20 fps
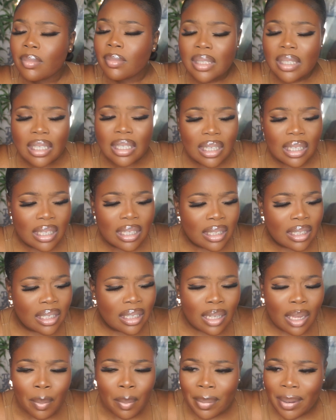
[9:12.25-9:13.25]
thinking,
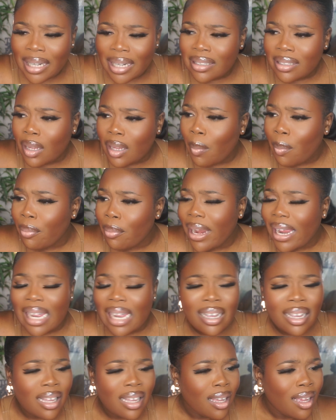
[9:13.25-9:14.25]
did the blender
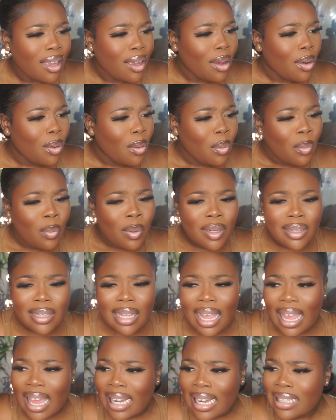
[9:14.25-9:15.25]
break? What
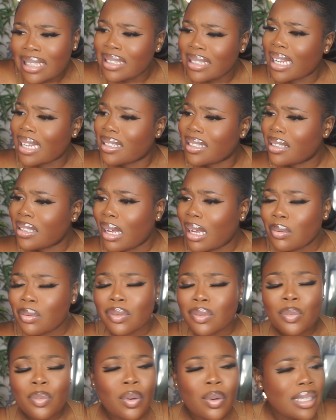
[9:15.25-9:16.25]
the hell is that
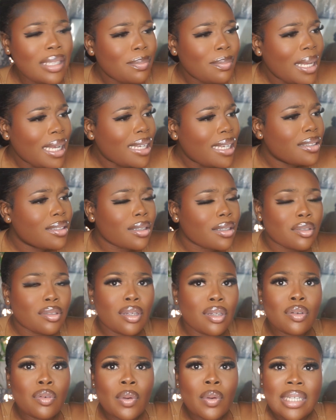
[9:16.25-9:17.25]
sound? What is making such
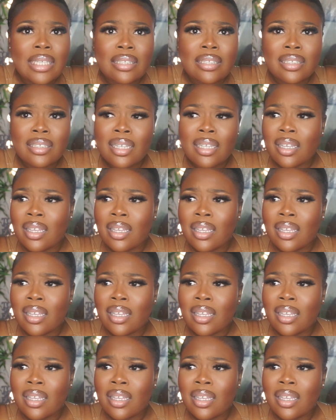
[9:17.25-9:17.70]
a noise?